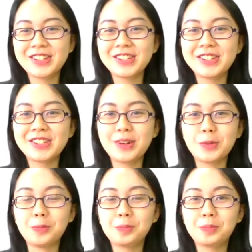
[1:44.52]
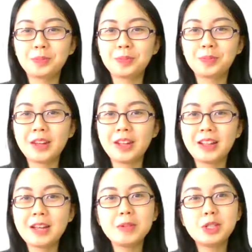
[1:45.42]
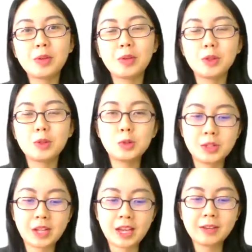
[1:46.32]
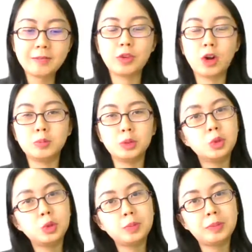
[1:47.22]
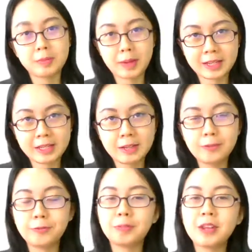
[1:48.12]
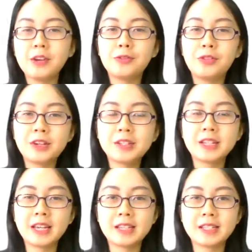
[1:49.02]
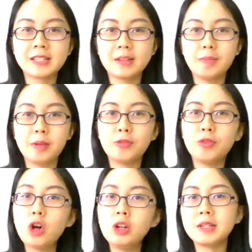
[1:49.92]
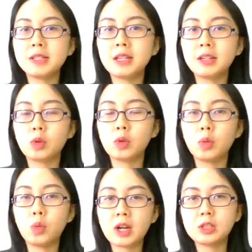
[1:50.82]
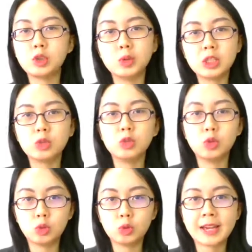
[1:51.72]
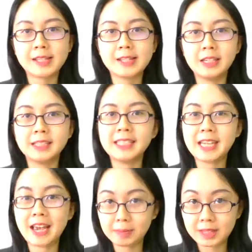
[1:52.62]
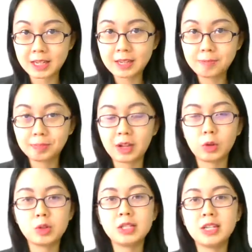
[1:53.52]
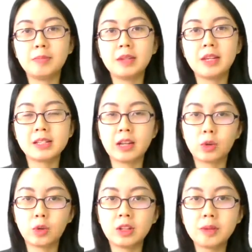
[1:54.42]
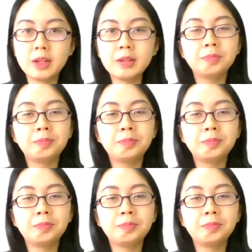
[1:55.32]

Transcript: So let me share with you today from two perspectives. First is before the meeting, what you need to do as a TMD. I'll use TMD as an acronym here.